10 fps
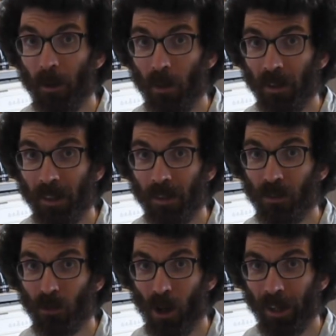we're done
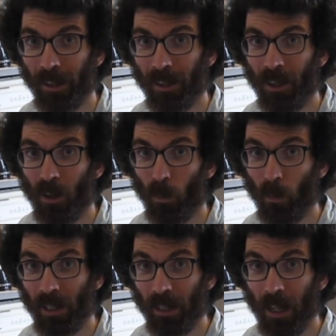drawing,
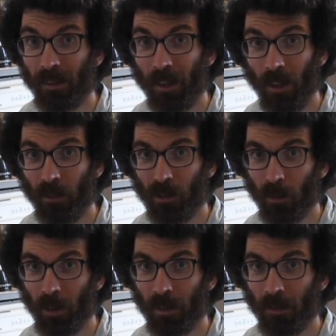we can add color to
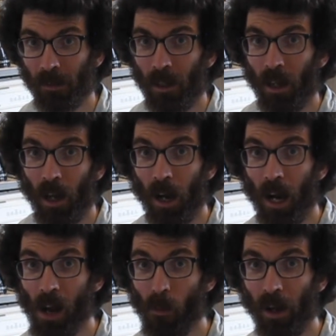it.
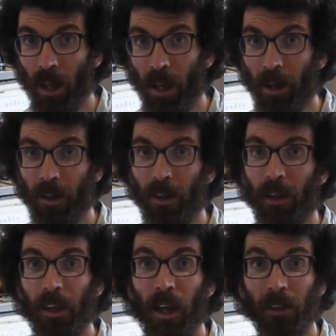I went ahead
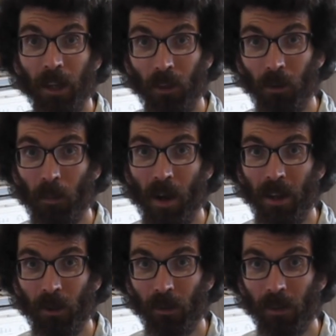and colored
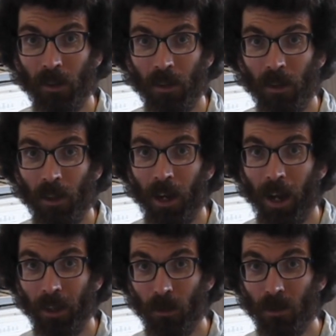my own.
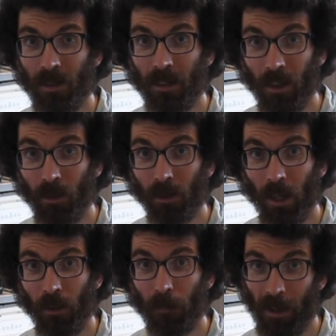I used yellow
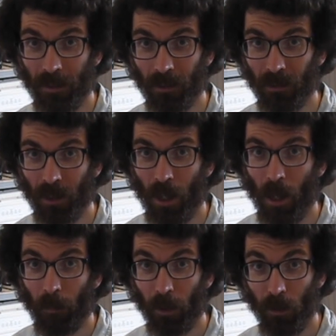colored pencils,
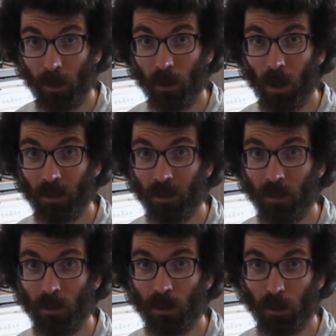but you could also
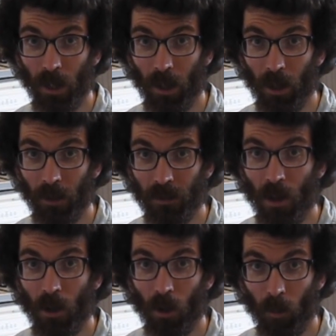use crayons
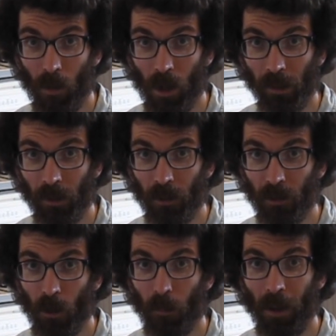or markers
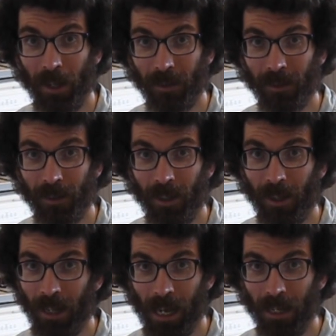or paint,
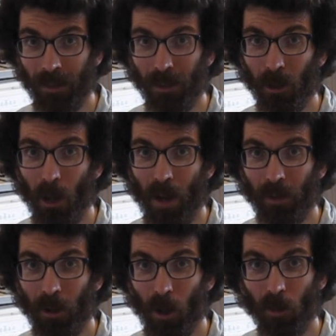anything you have
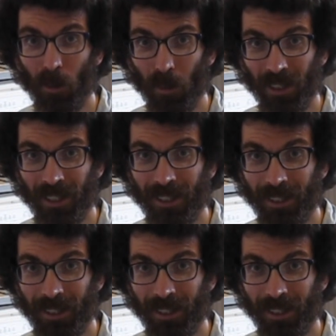at home will work.